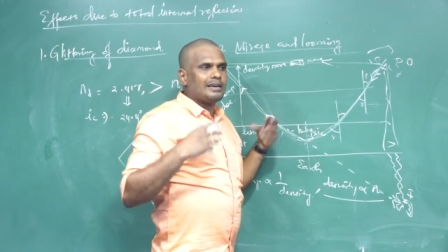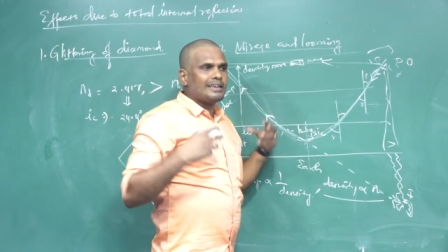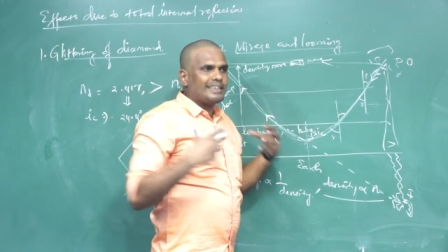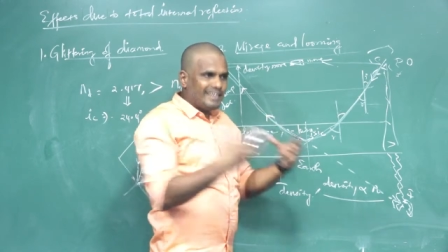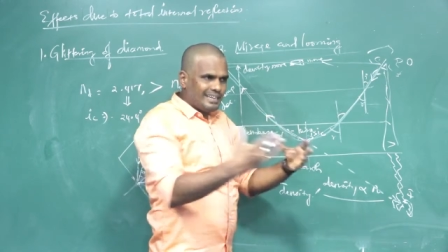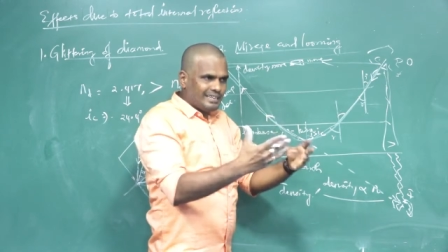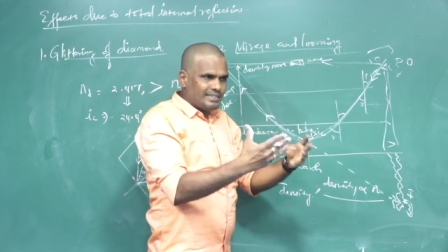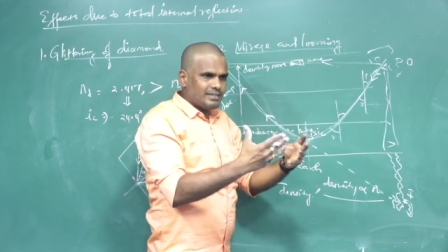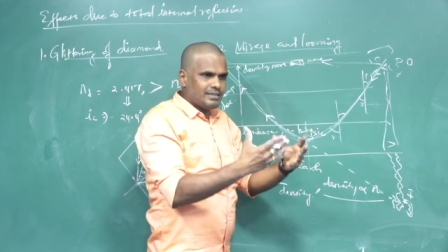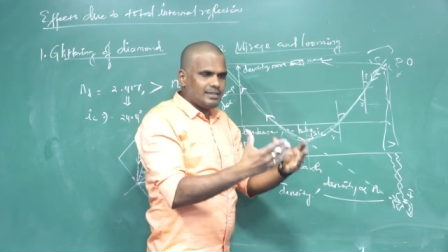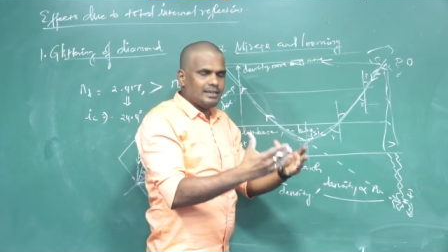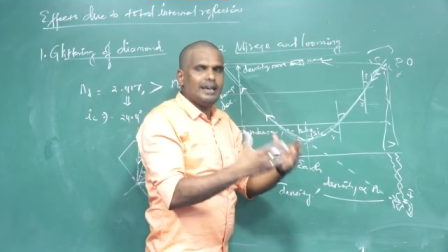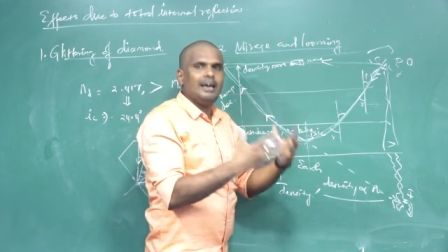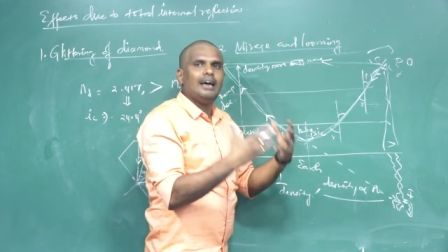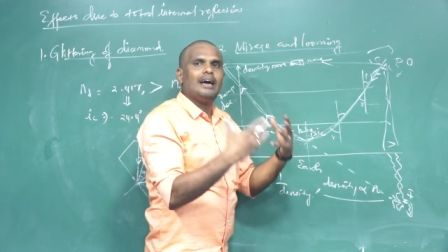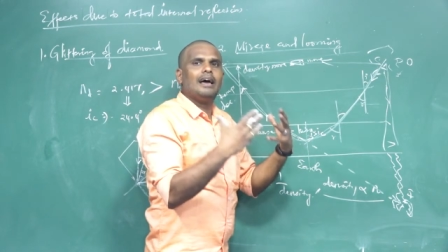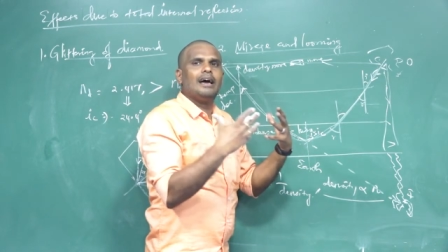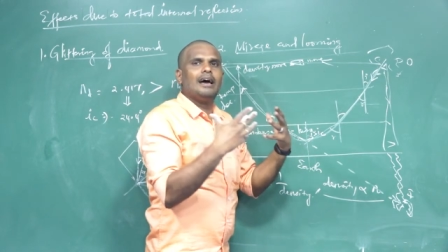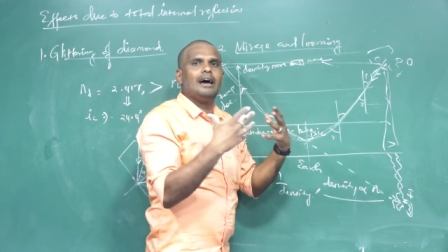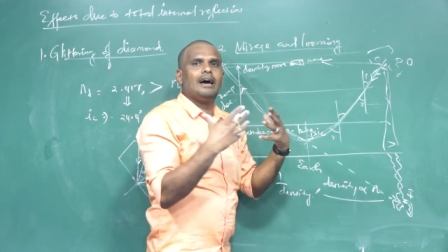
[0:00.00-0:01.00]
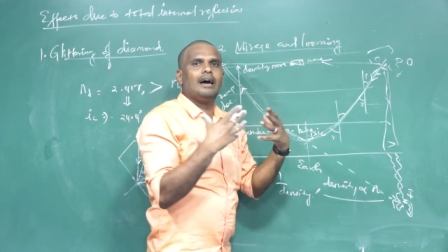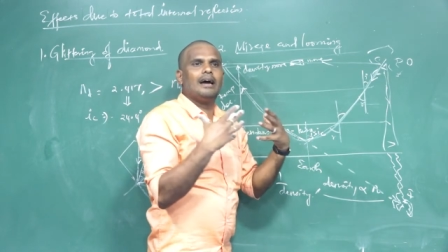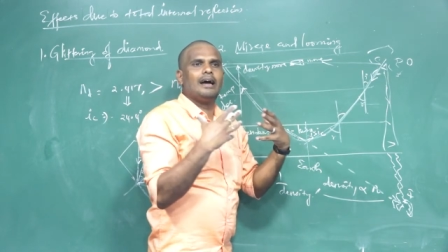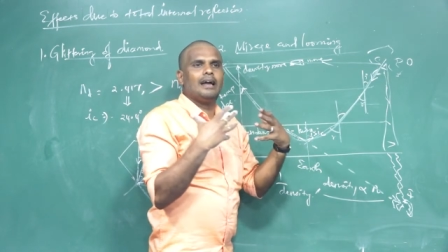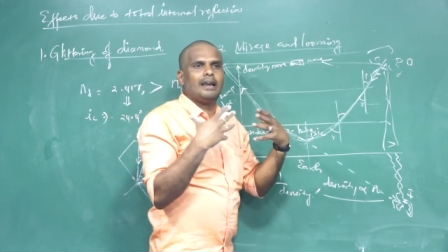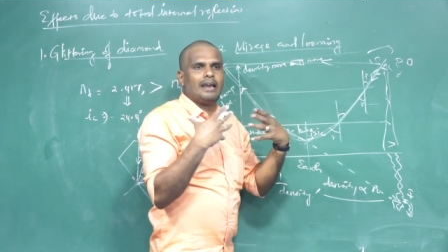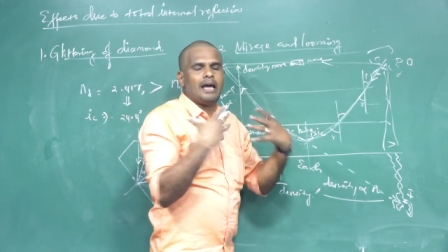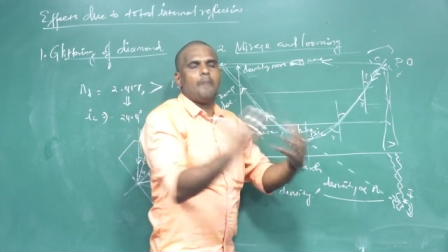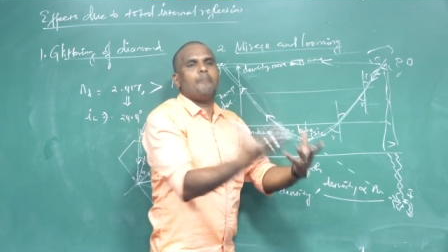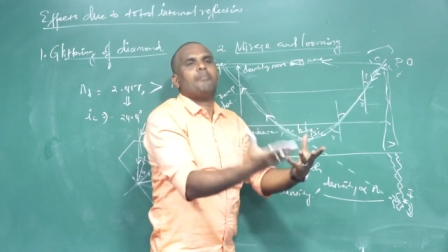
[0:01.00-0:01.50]
get
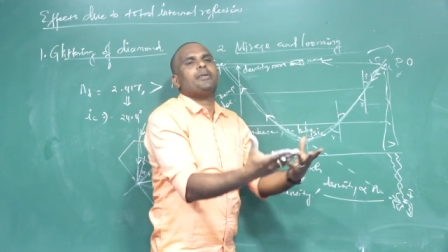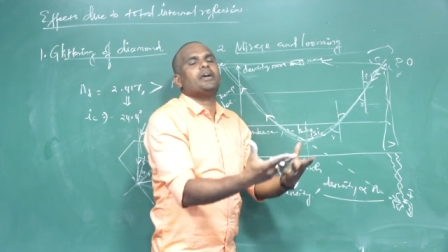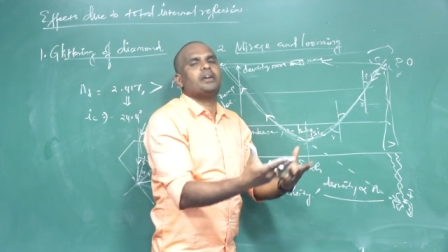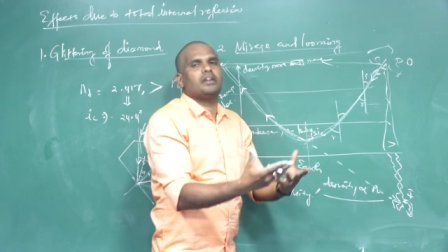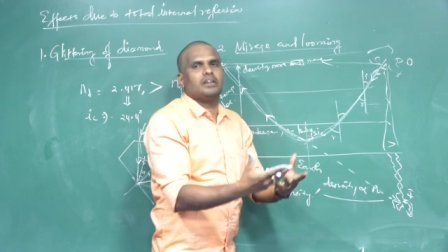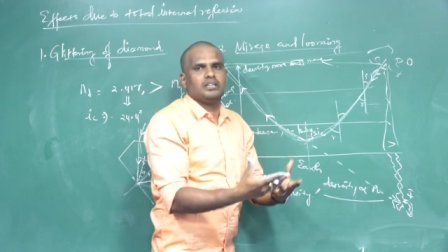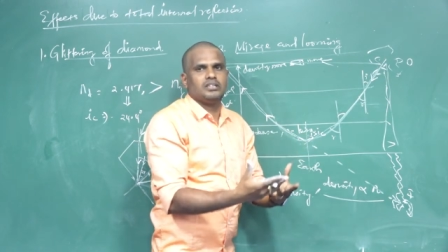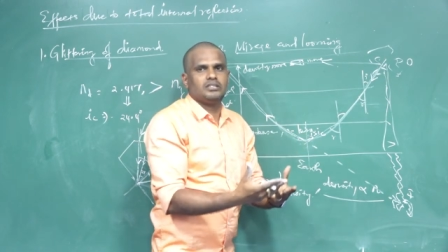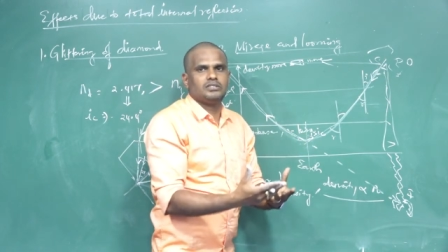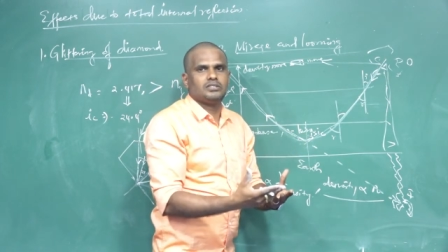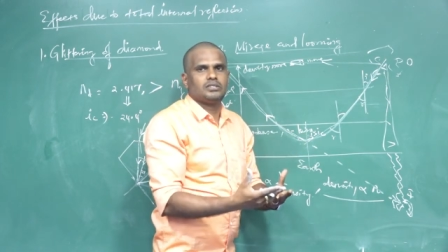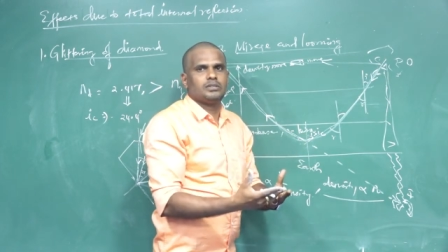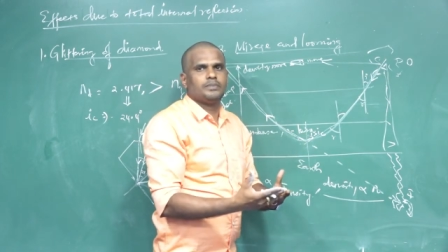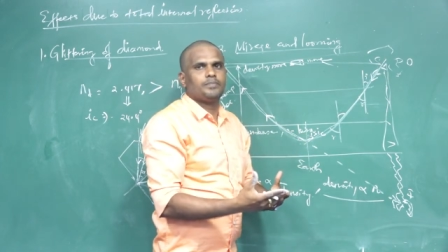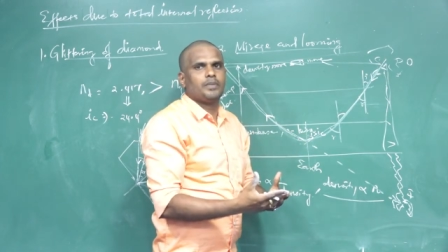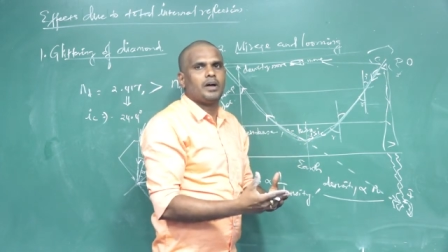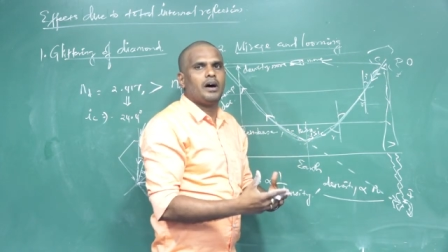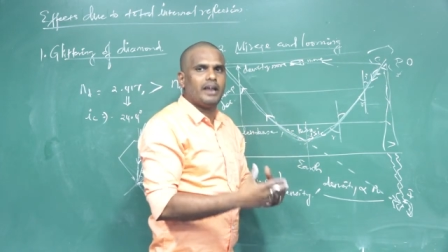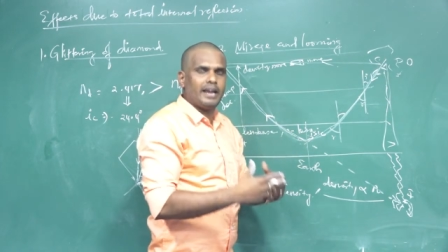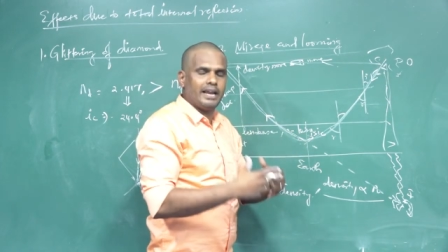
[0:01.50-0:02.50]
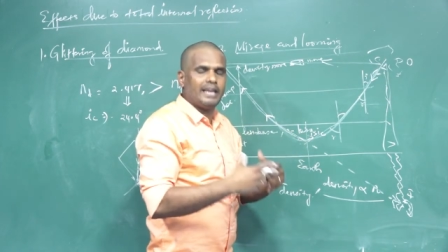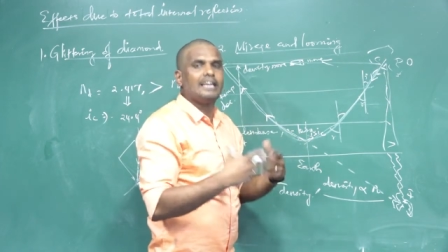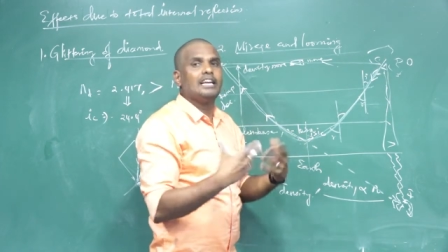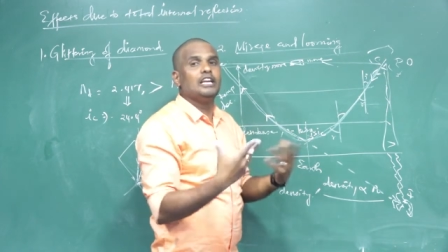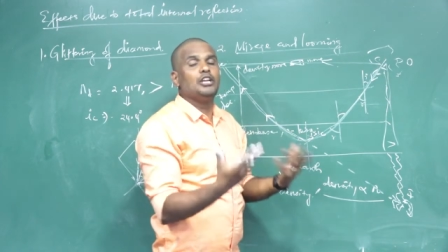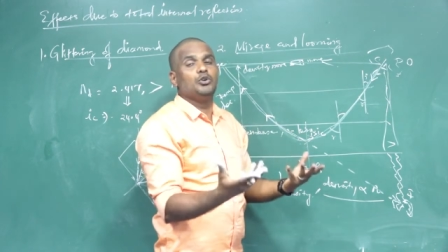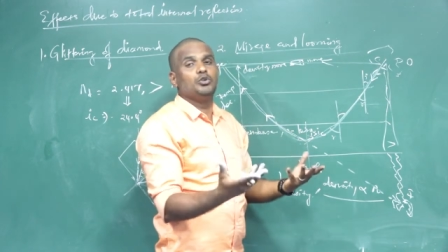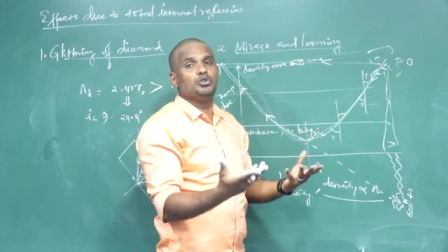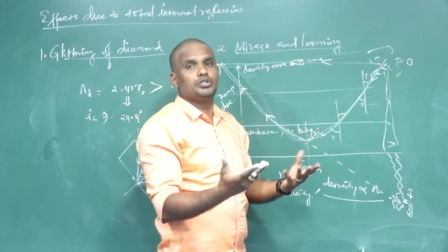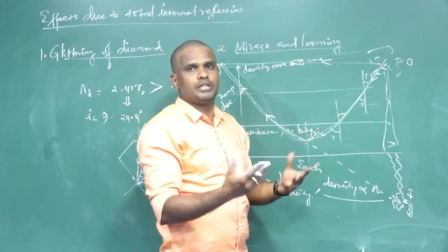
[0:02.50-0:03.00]
an appearance or an
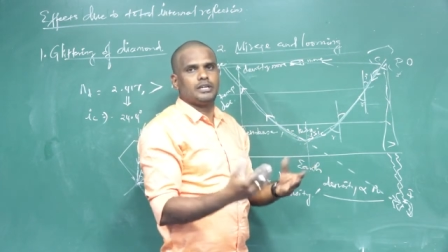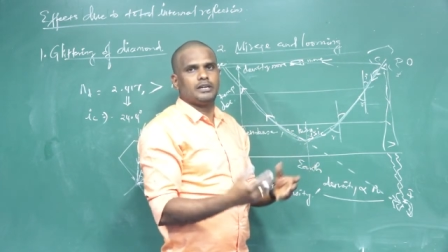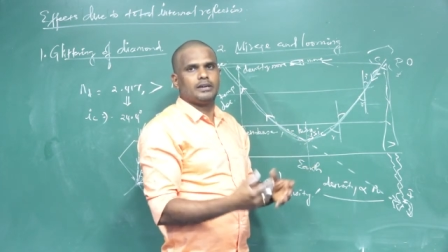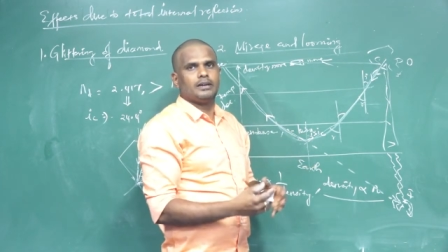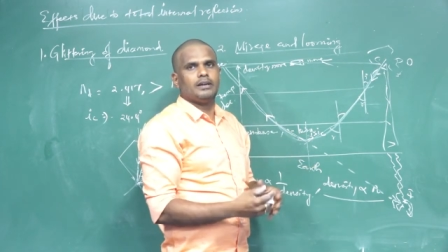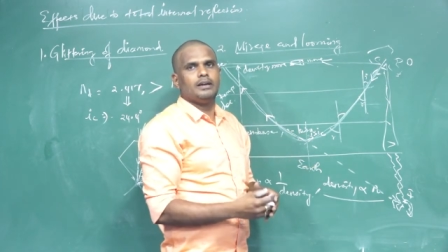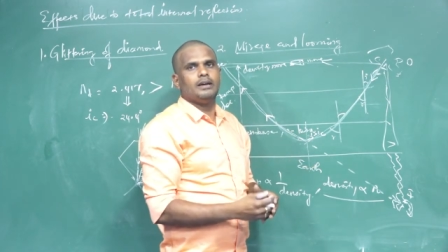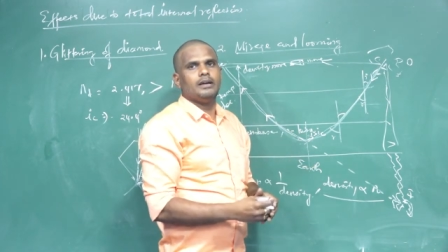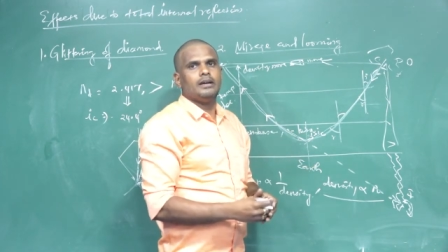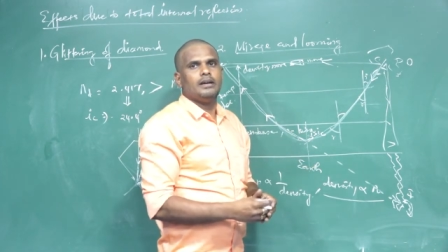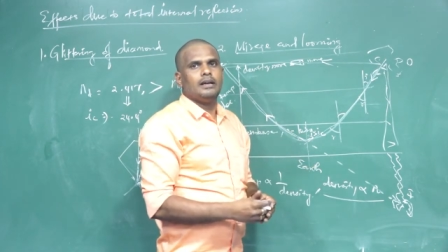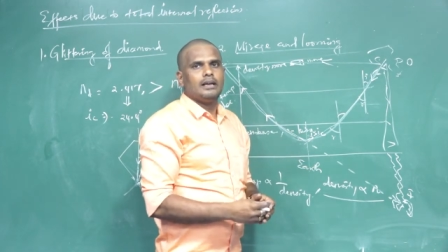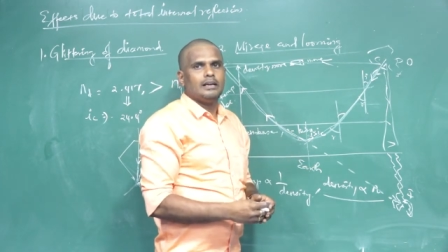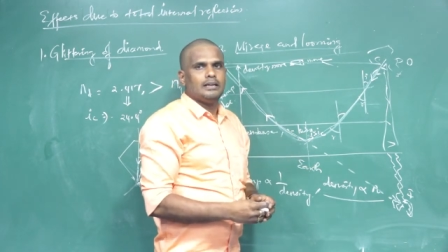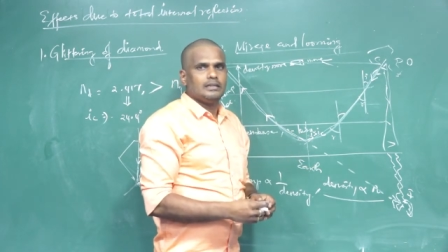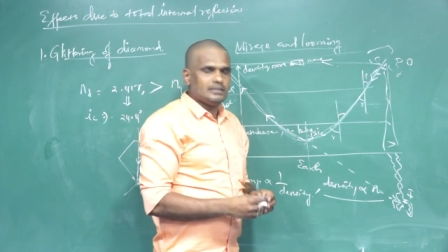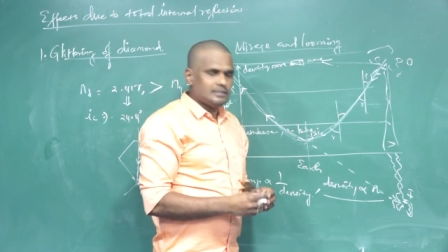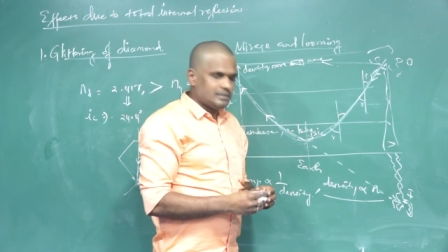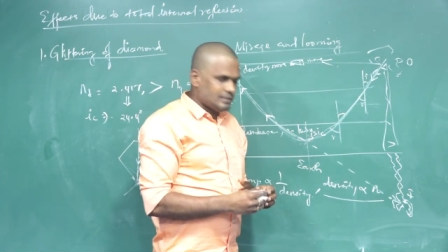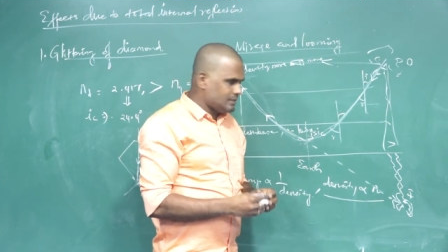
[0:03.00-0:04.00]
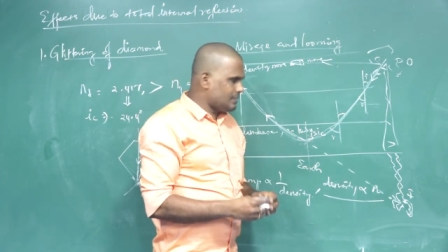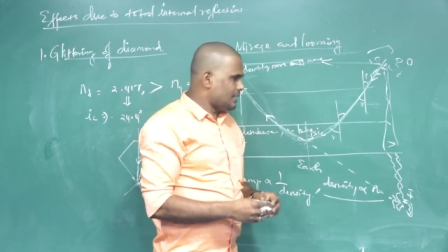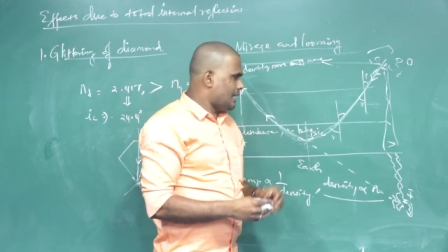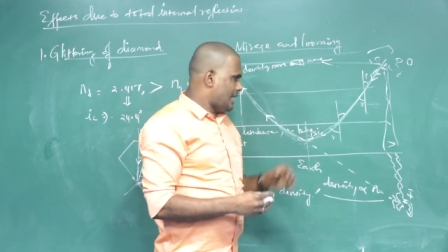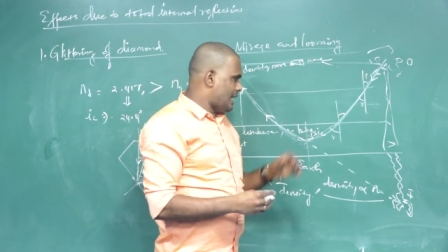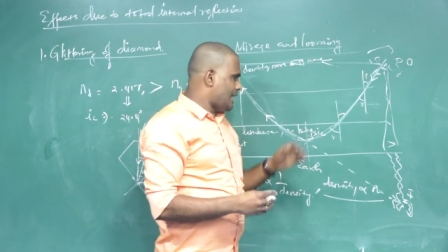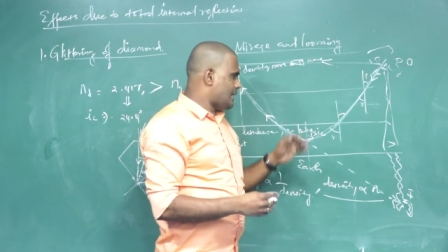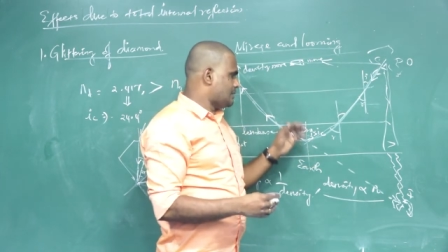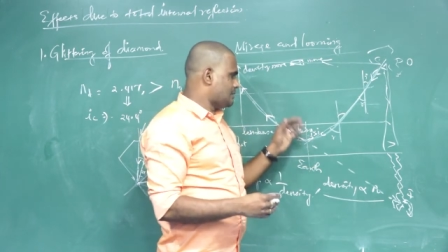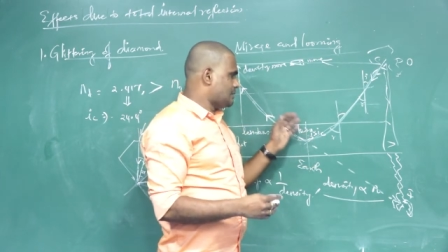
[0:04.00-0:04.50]
illusion
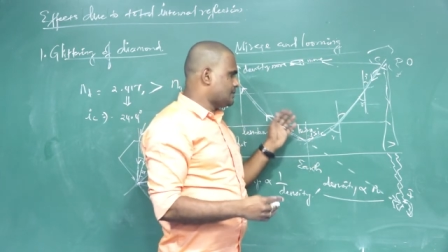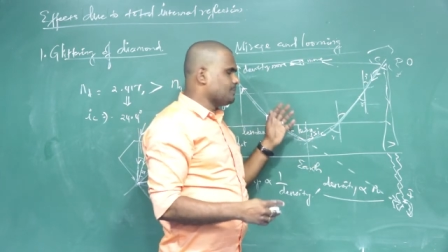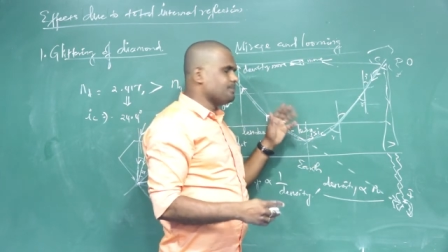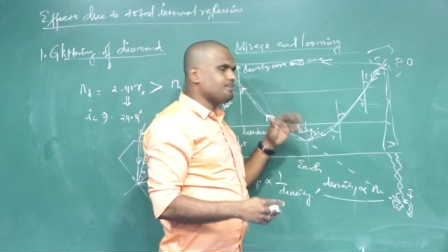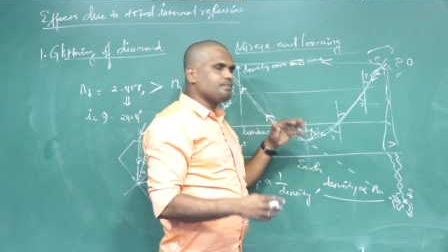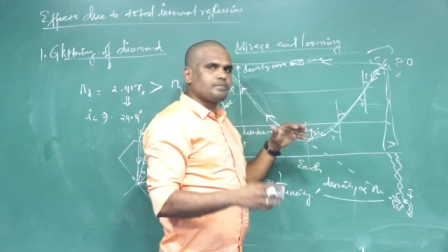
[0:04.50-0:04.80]
as